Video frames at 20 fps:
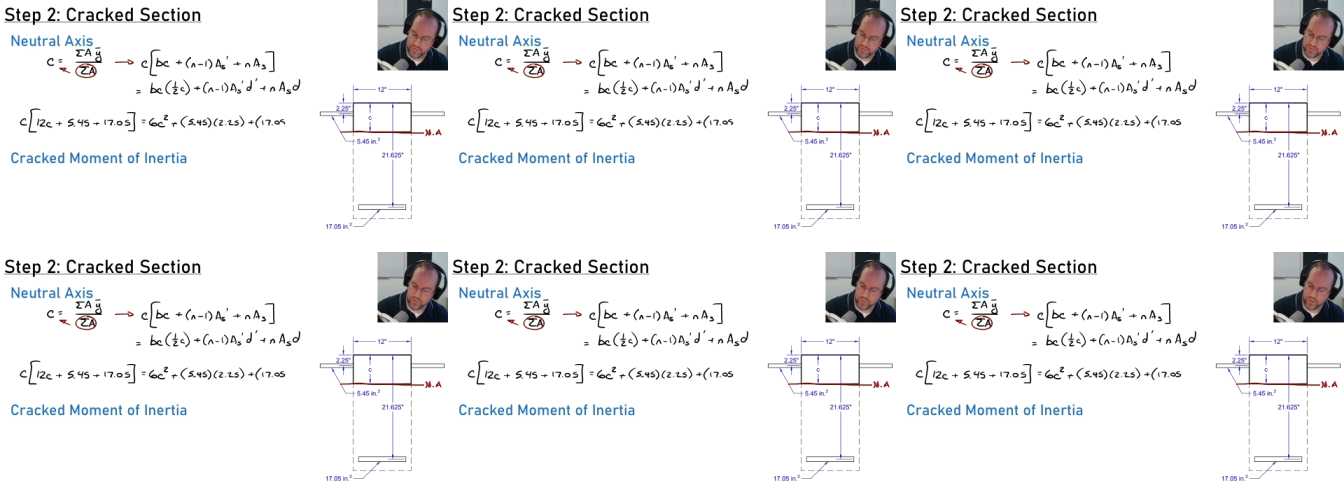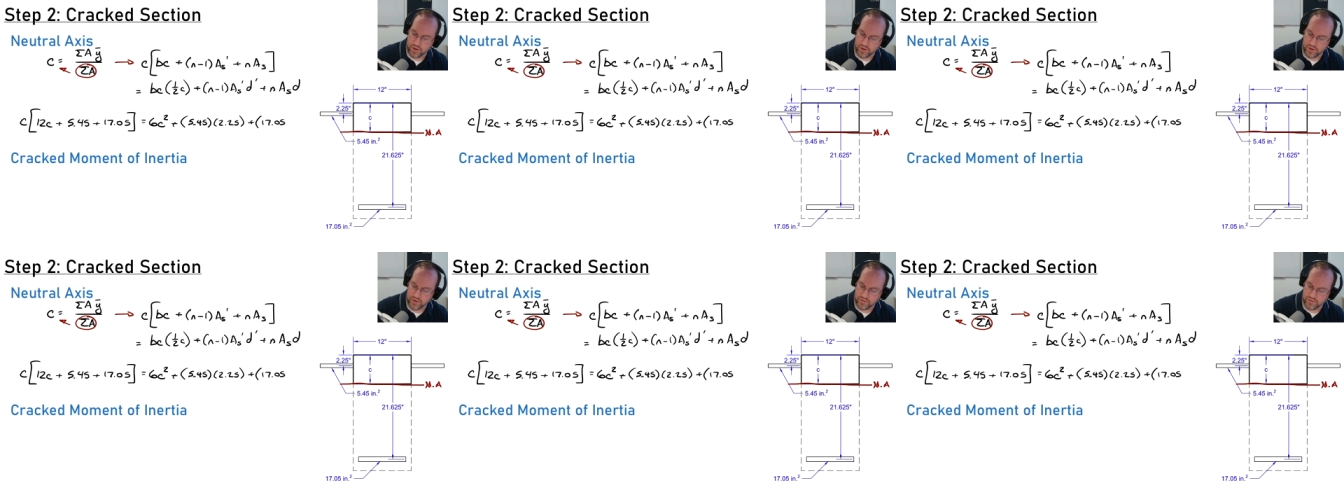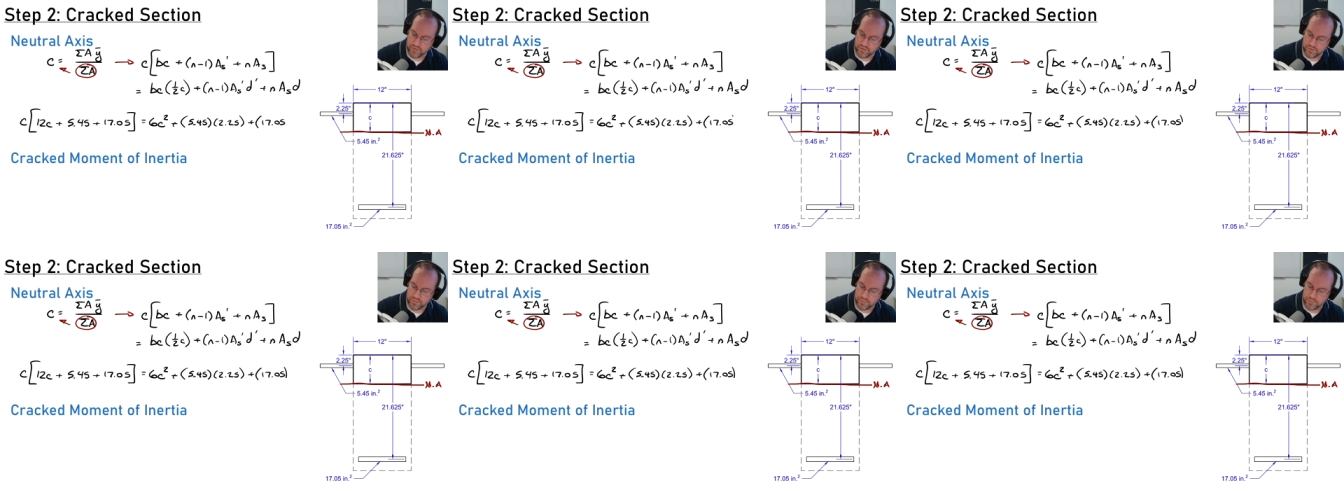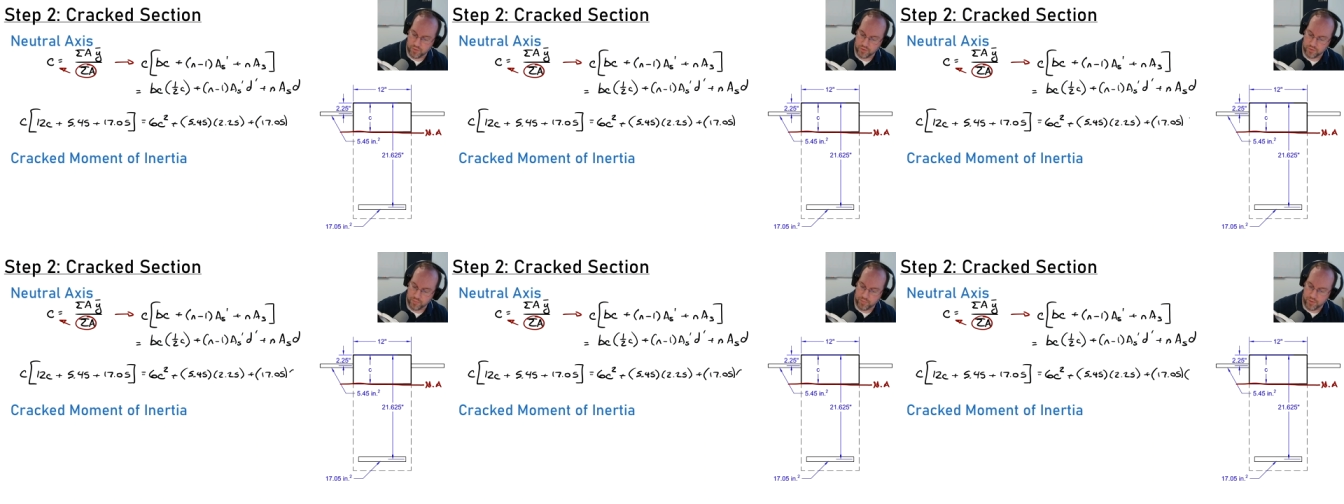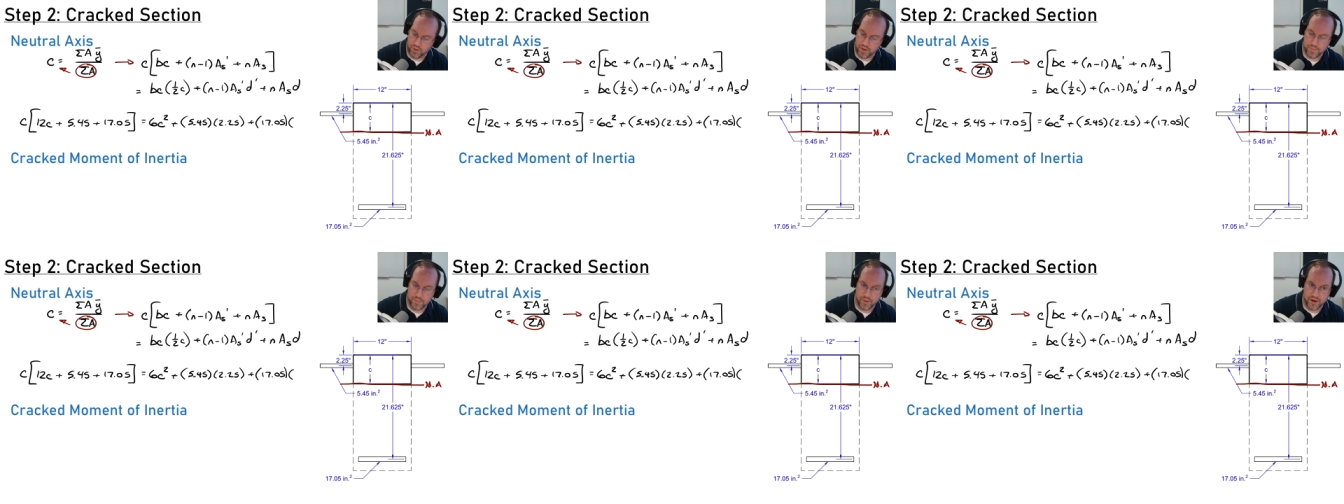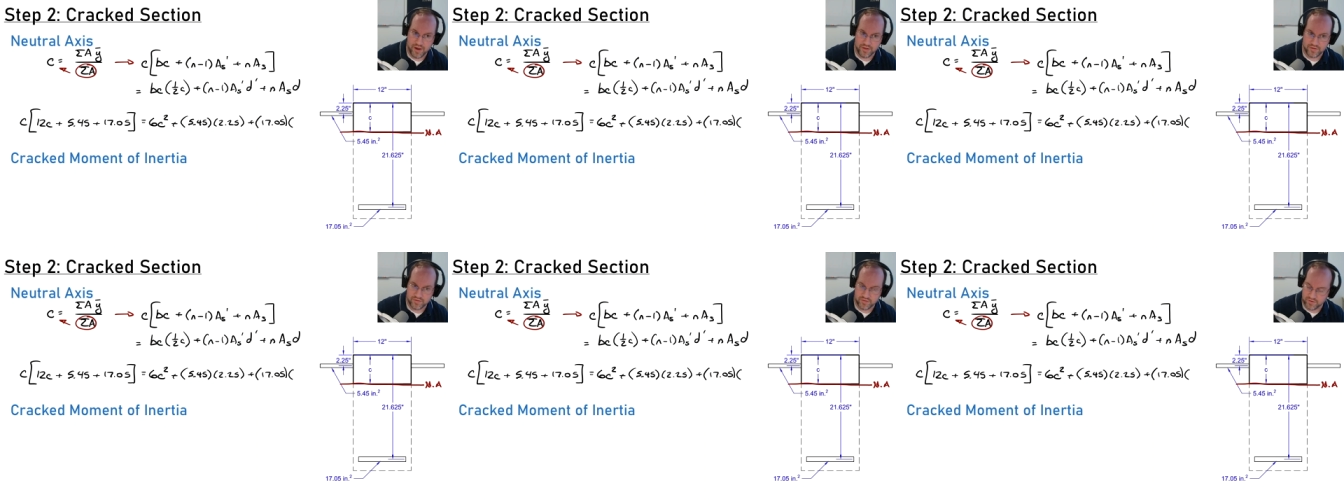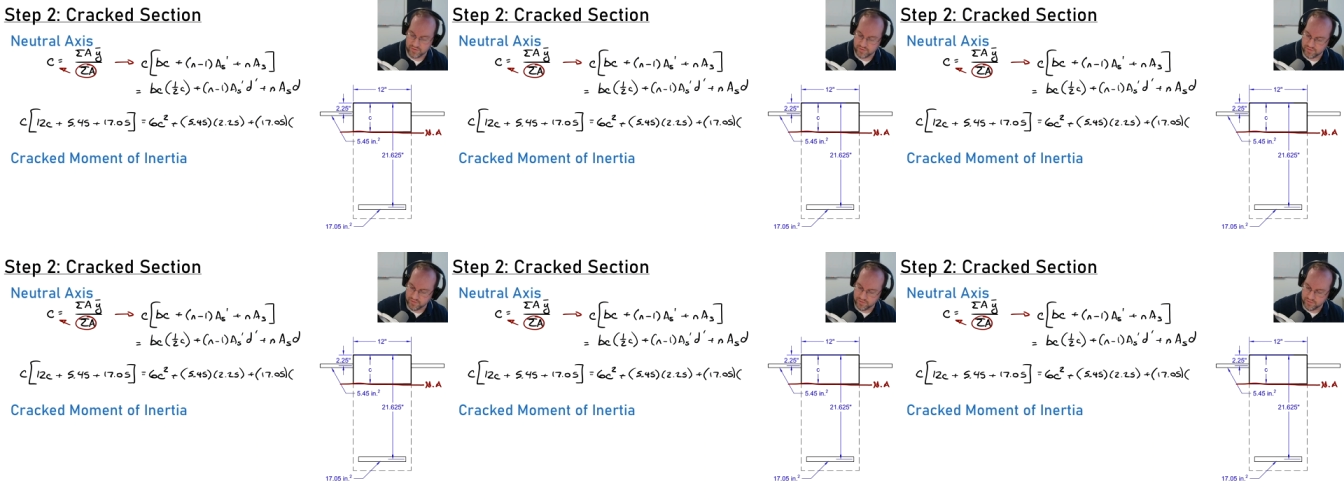square inches multiplied by its
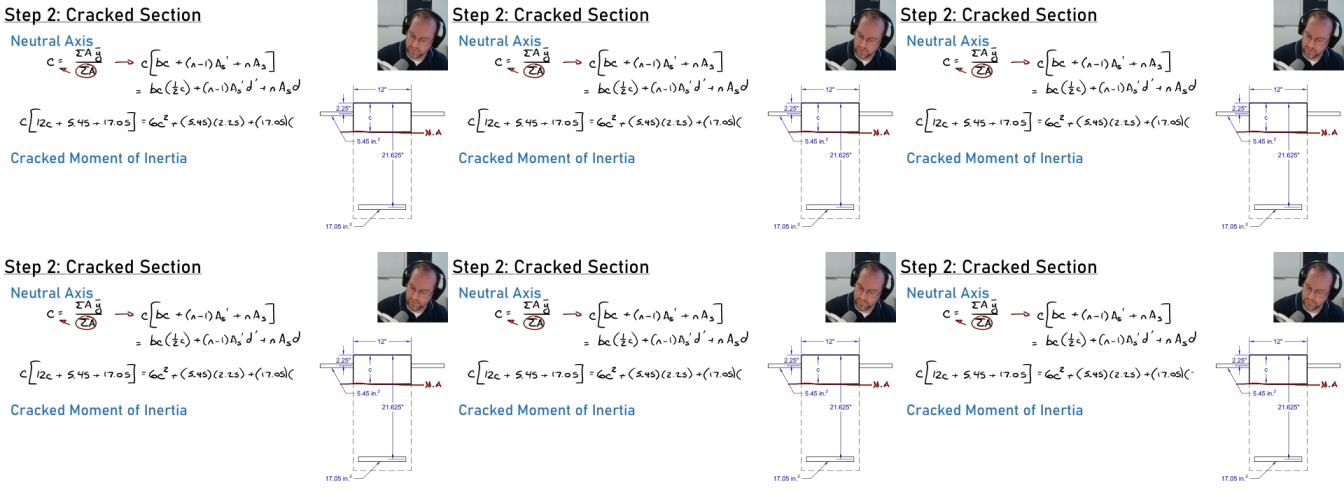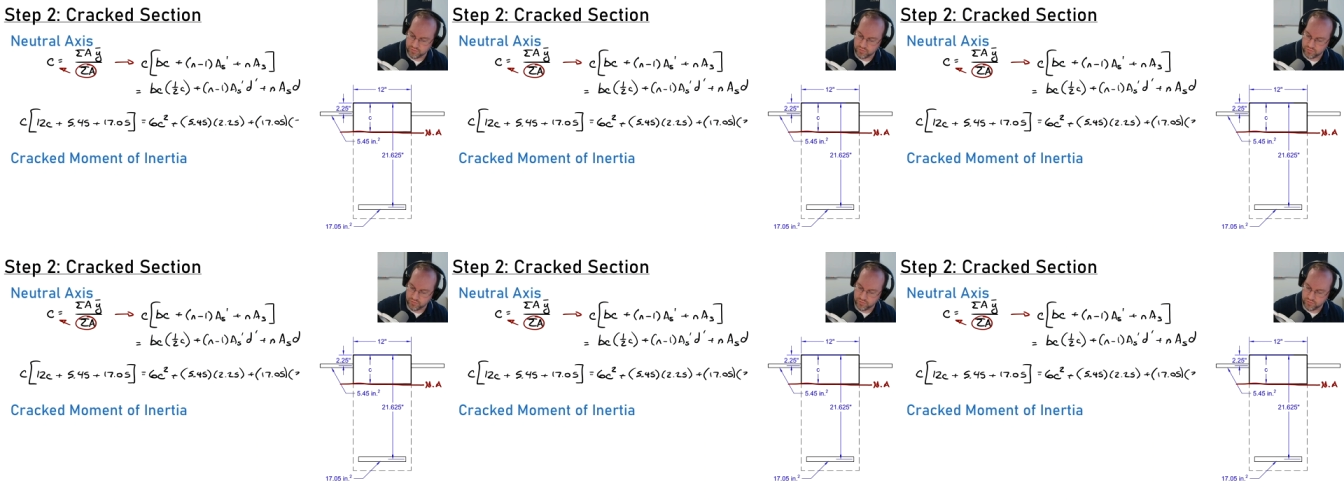distance of